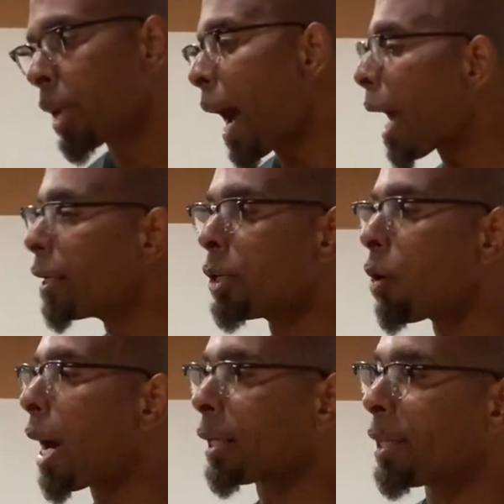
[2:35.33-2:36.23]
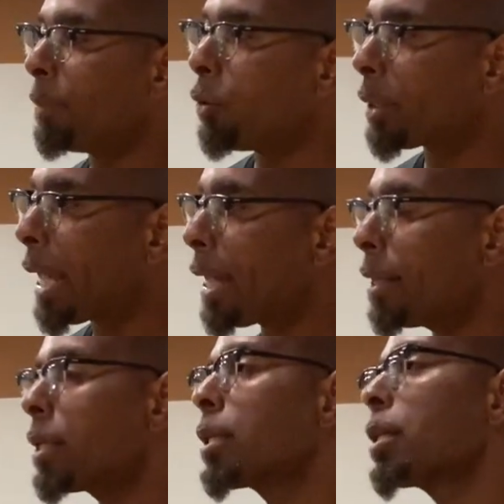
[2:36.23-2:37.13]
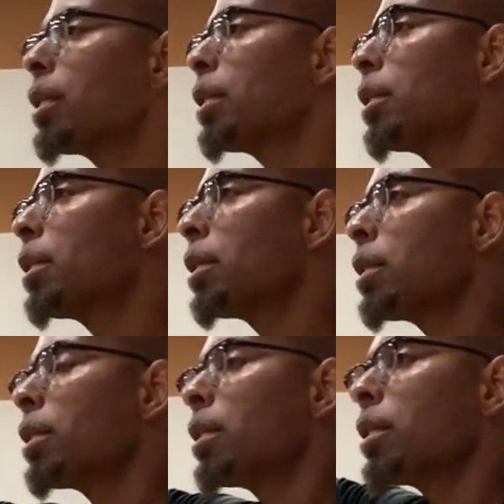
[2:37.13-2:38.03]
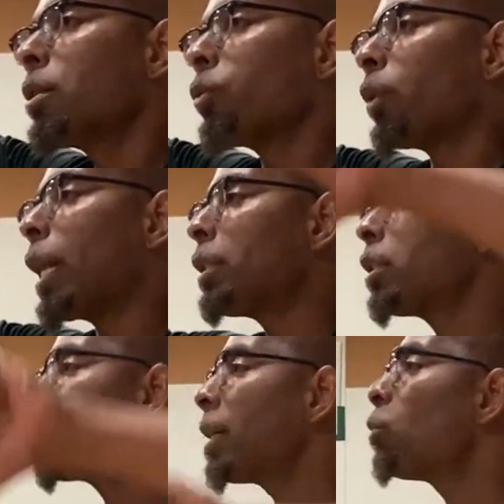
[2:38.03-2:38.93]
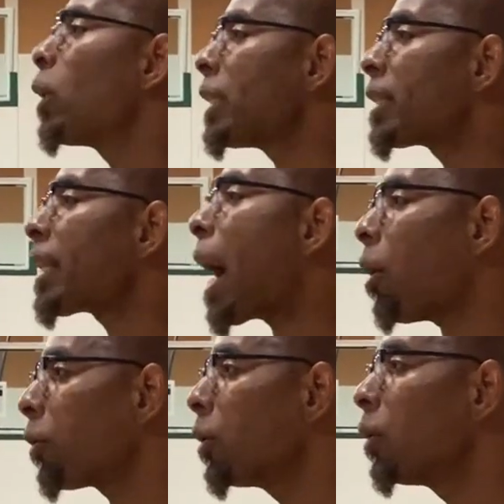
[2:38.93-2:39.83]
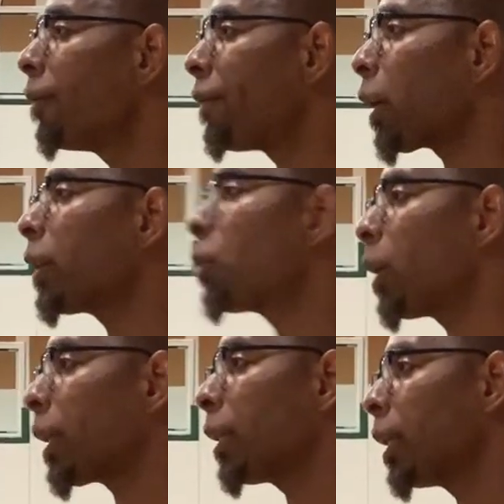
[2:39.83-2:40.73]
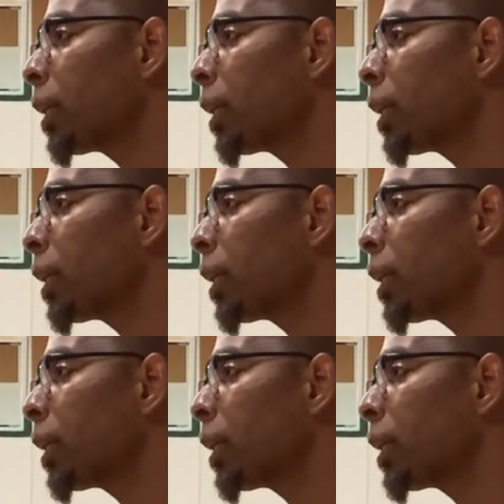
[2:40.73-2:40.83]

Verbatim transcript: I didn't know how to communicate. Relationship went south very quickly.